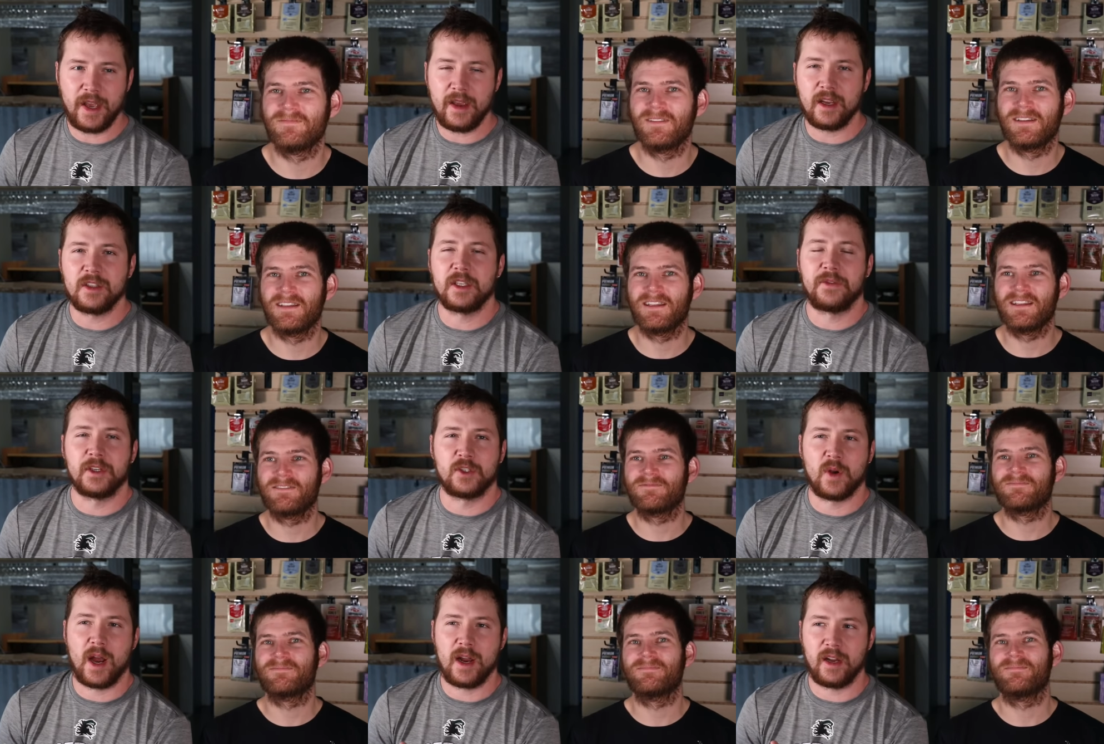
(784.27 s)
Speaker 1: is if you're
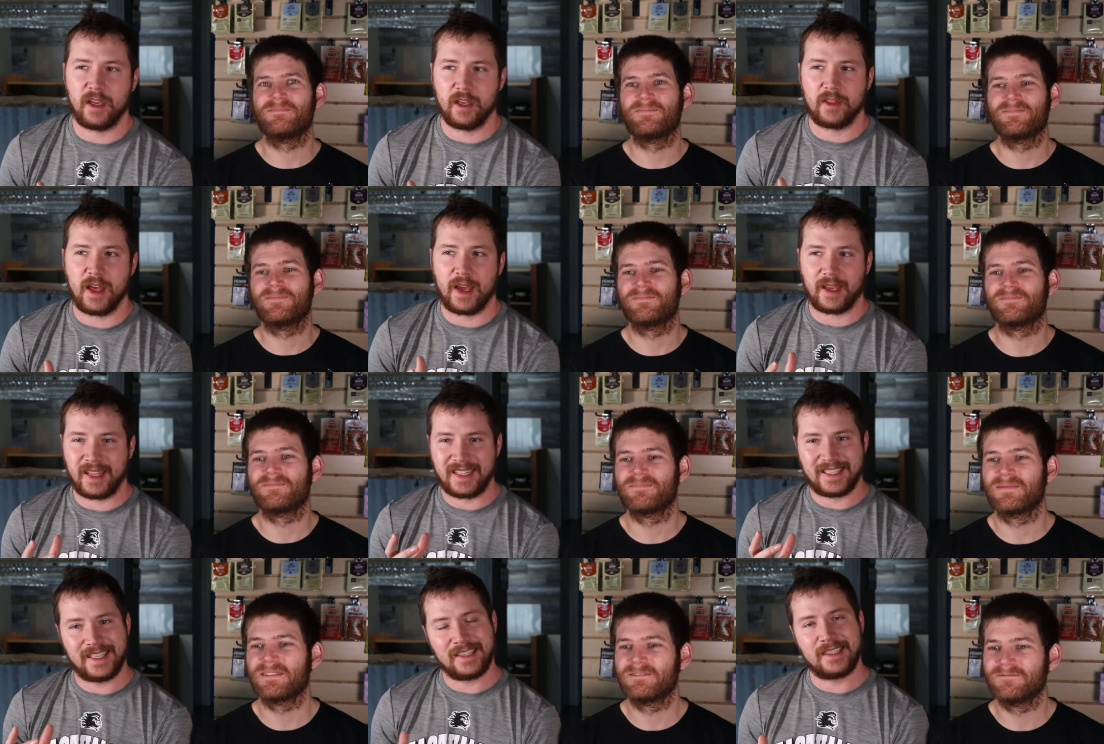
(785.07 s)
trying to get that
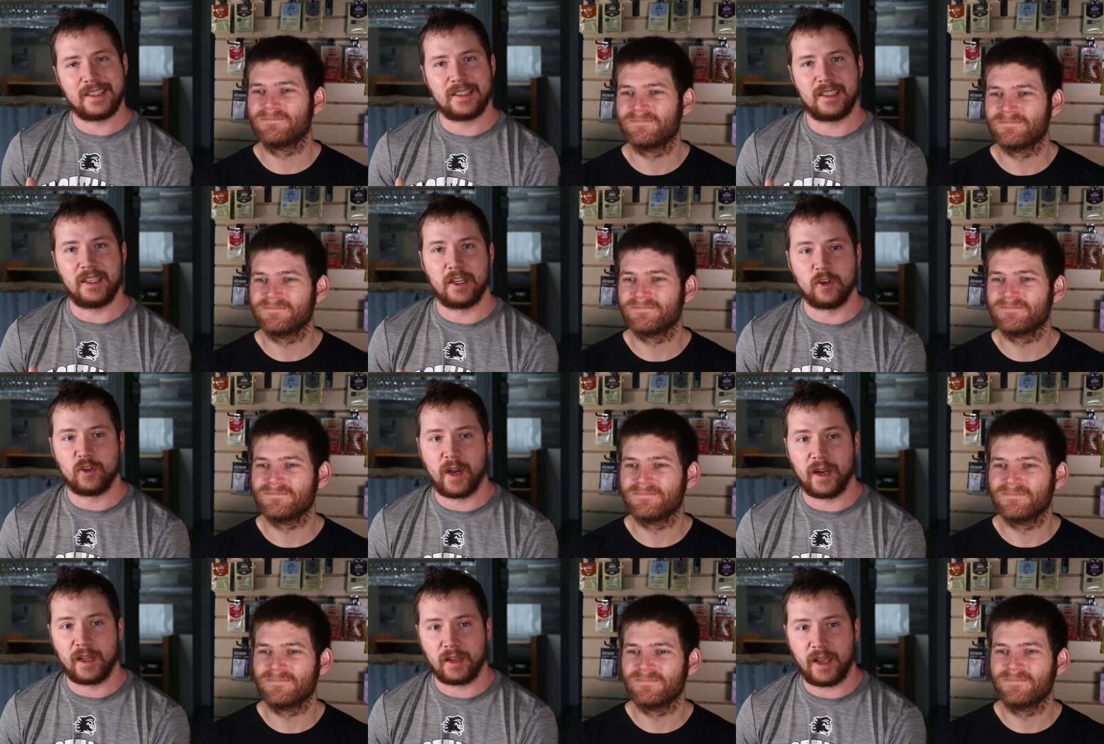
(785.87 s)
consistency and
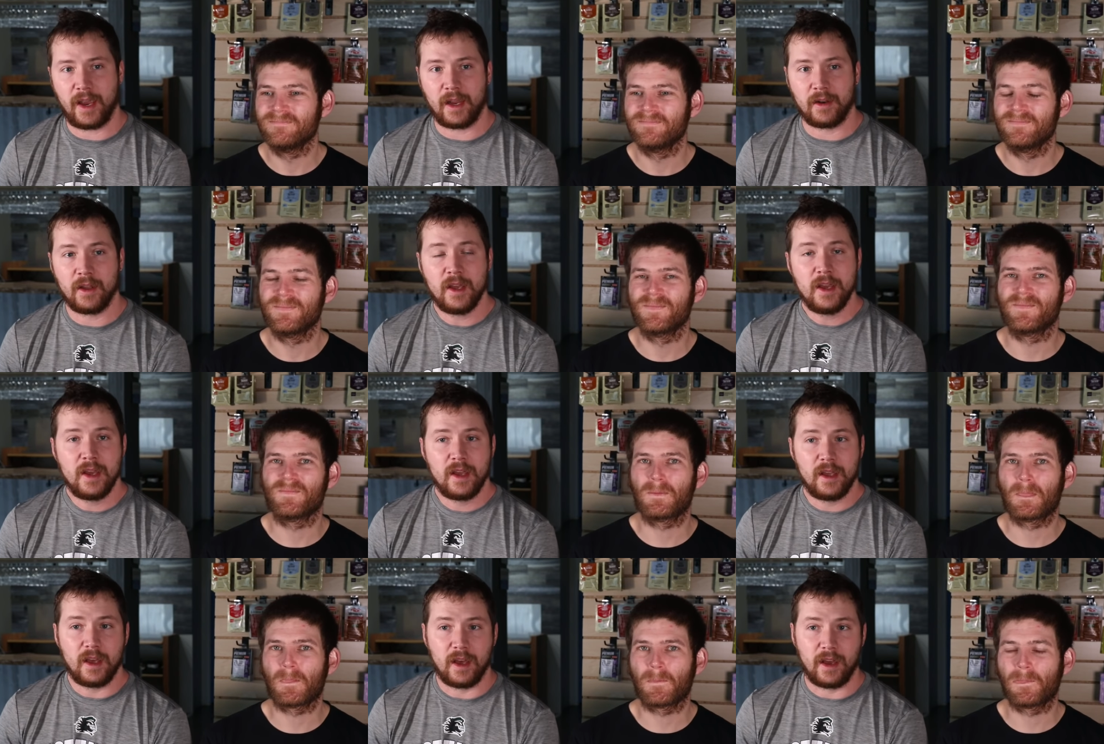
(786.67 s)
trying to gain
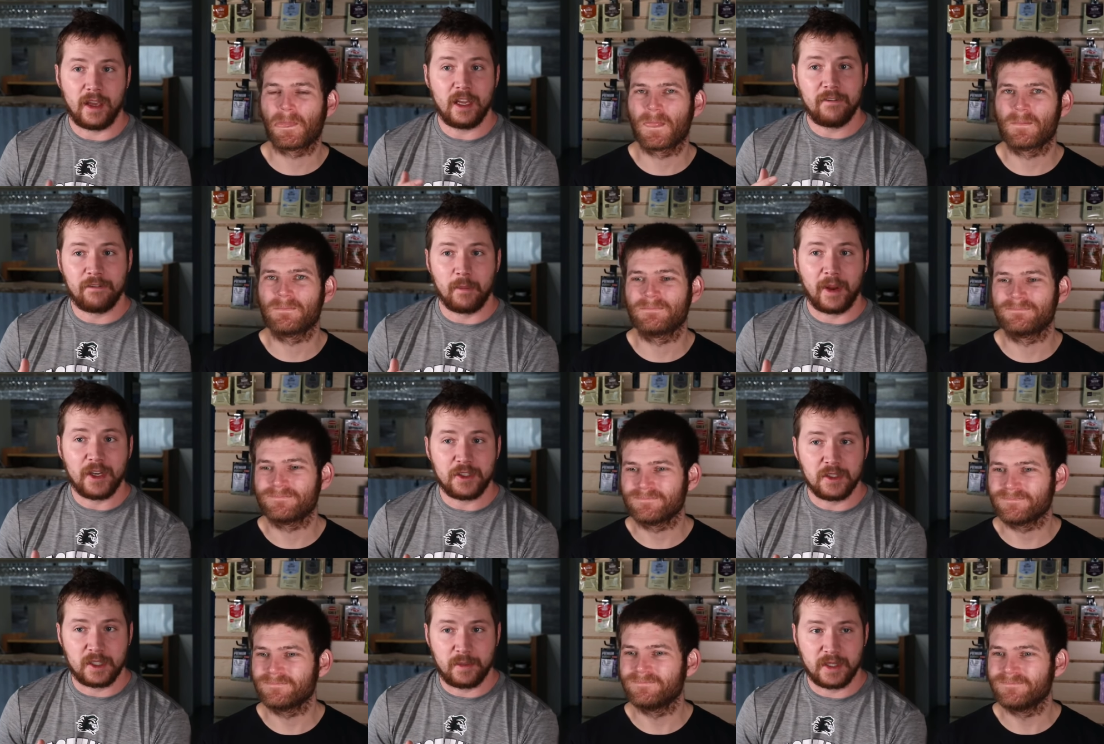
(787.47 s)
uh,
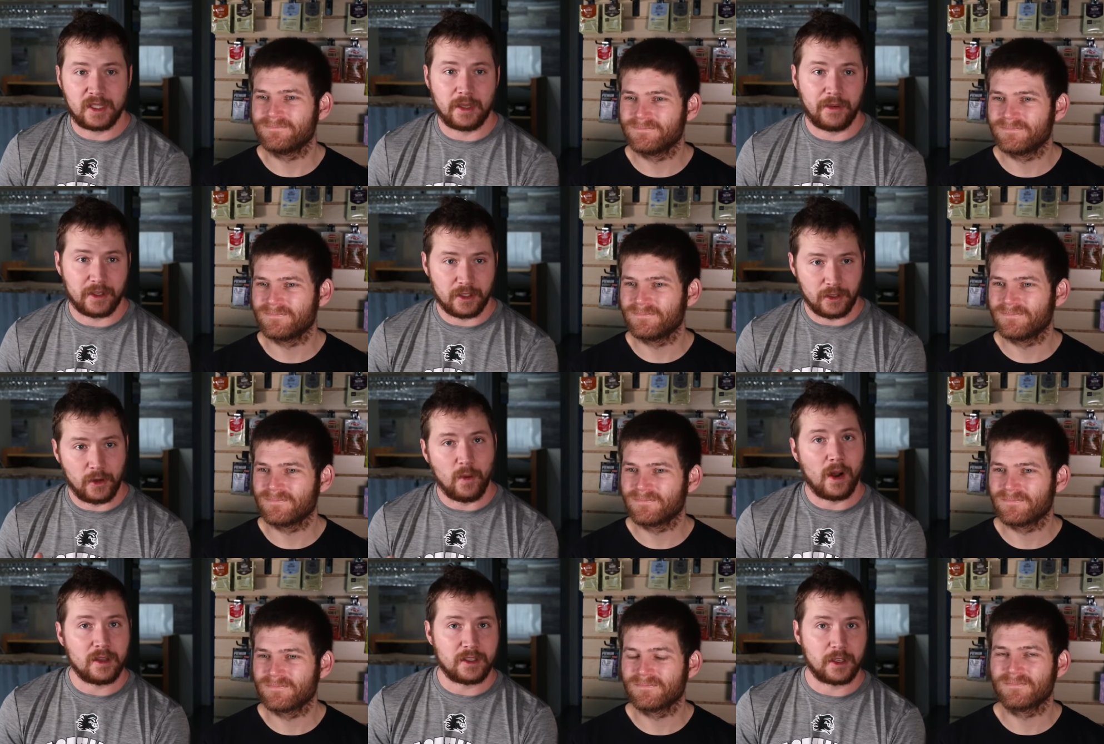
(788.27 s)
information specific to
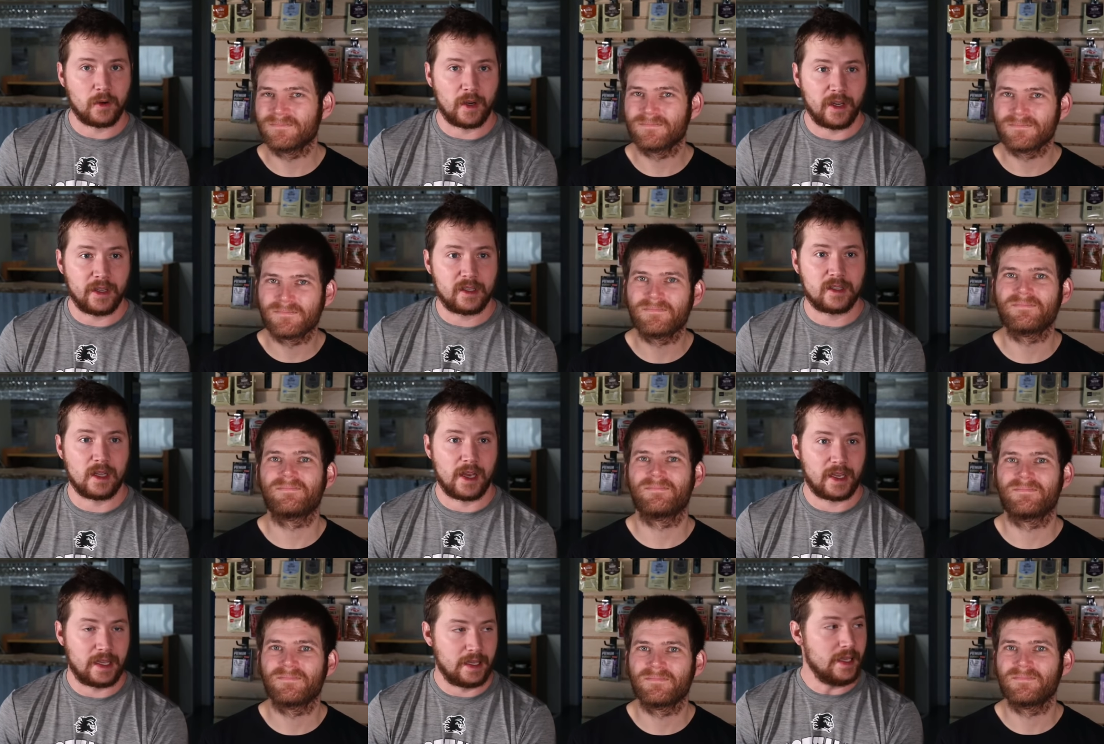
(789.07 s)
nuanced ingredients
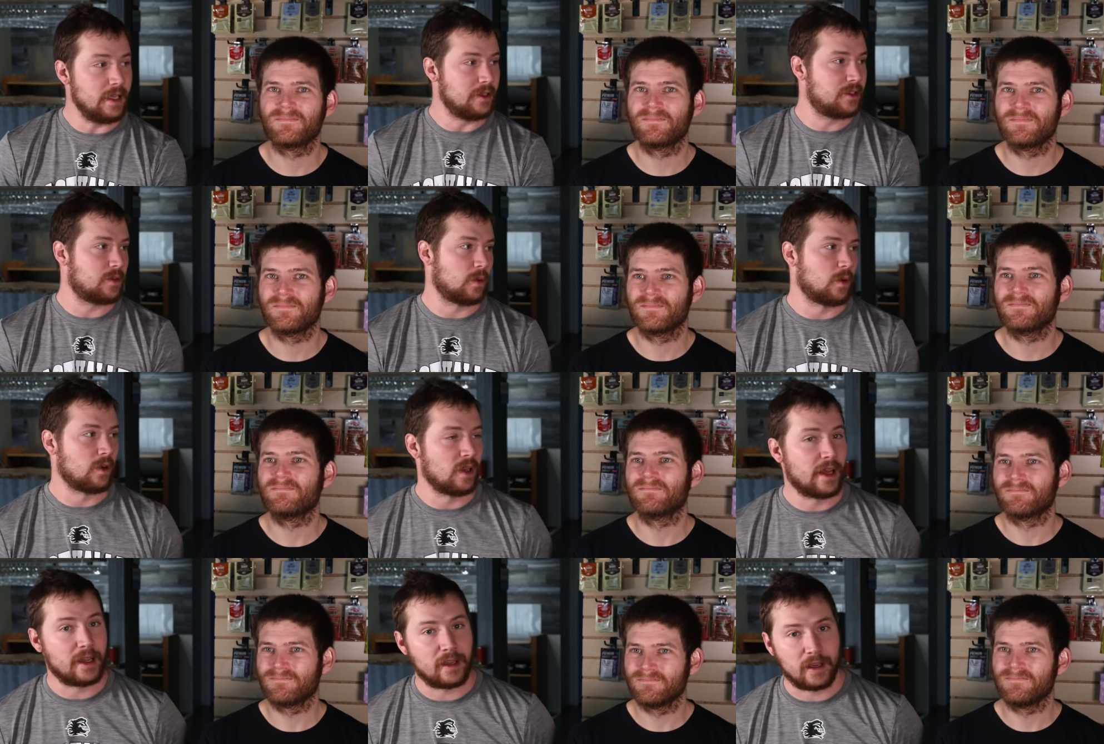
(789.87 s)
like yeast or
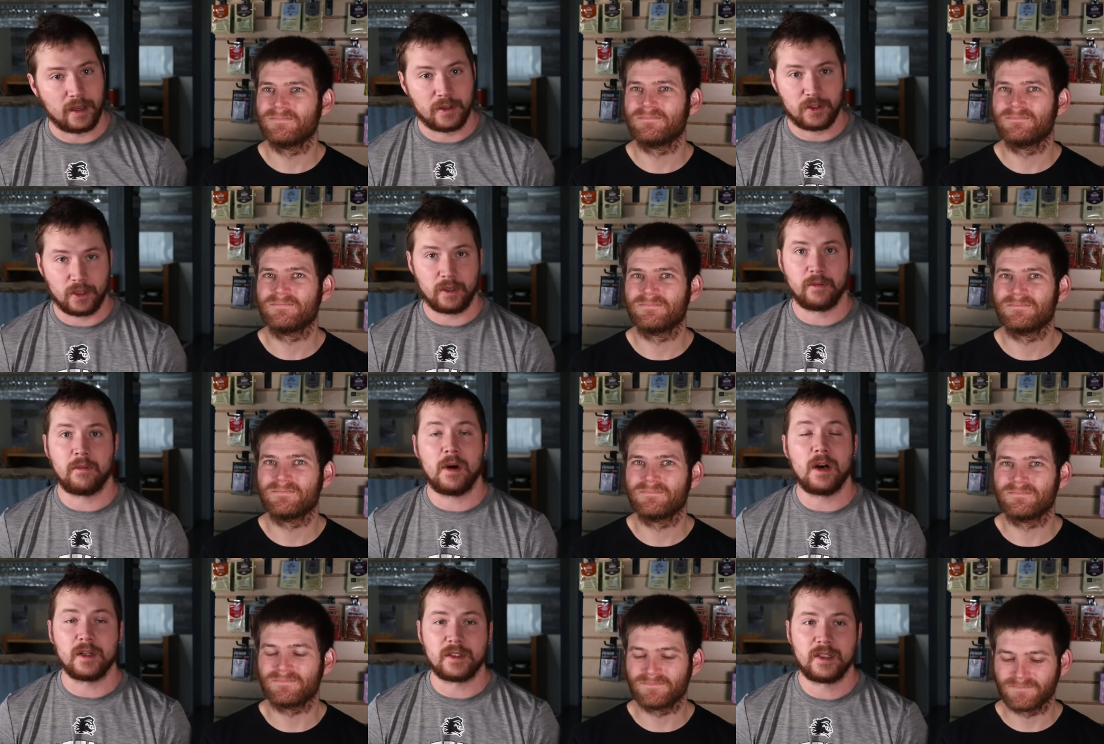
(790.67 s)
like uh, certain
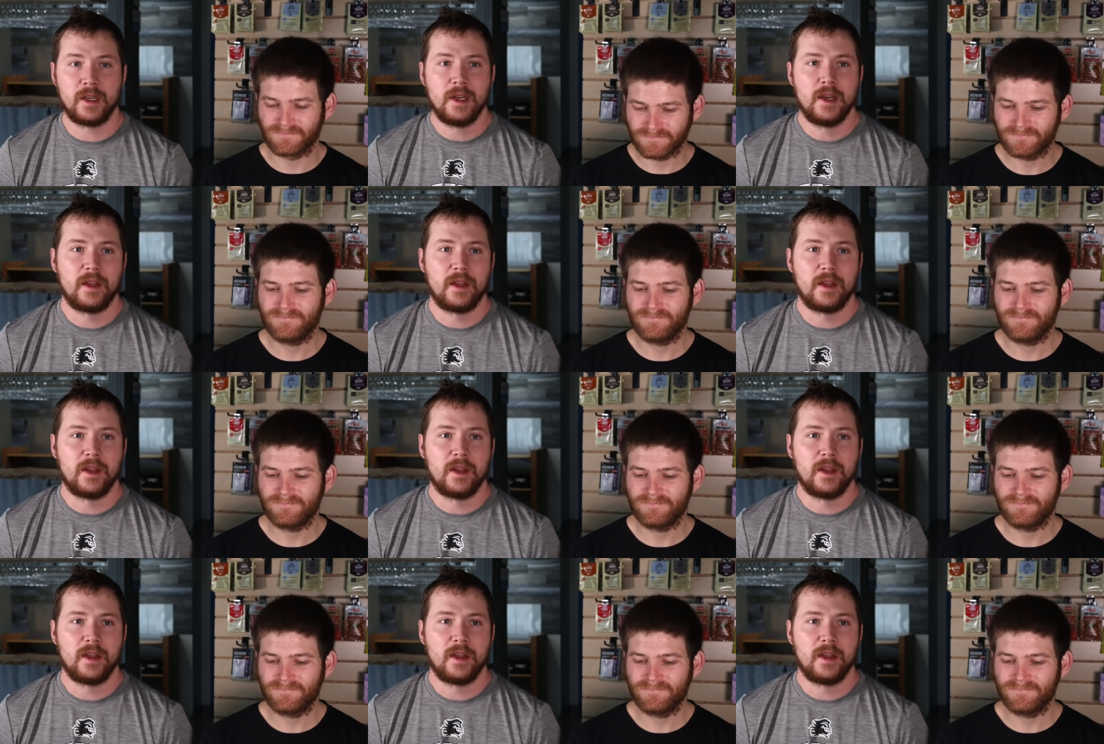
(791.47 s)
malts,